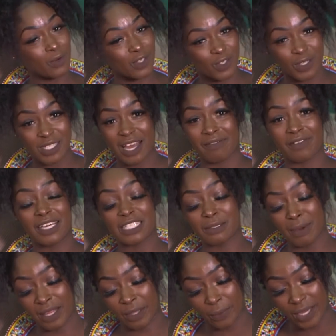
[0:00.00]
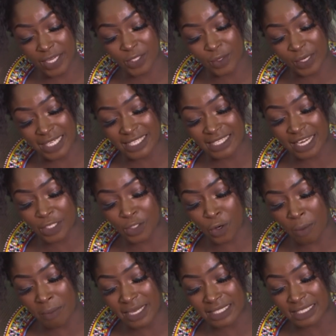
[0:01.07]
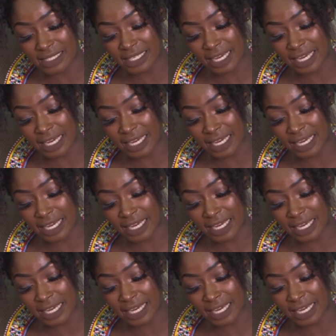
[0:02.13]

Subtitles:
he was not having it, by the way. So he decided to comment and